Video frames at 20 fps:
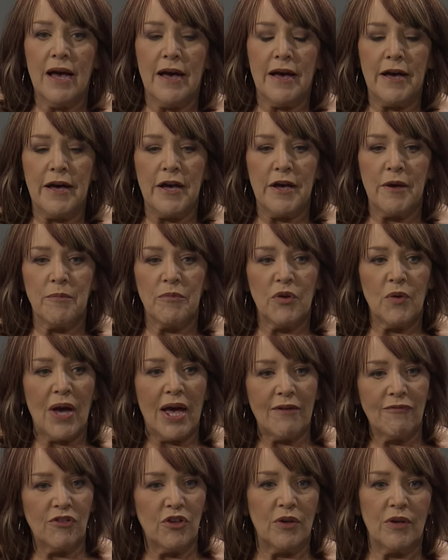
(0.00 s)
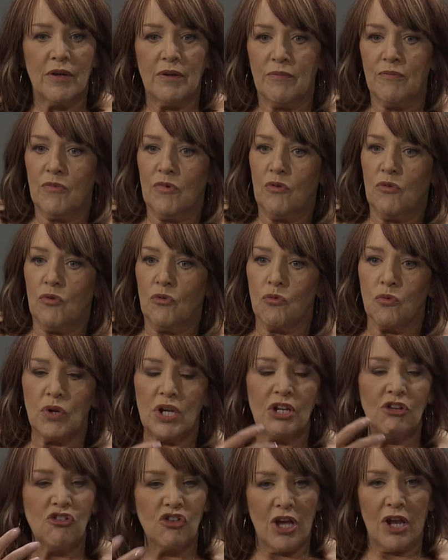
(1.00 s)
You have to
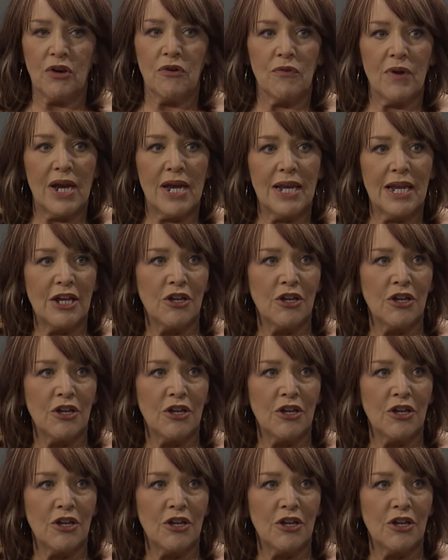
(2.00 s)
regenerate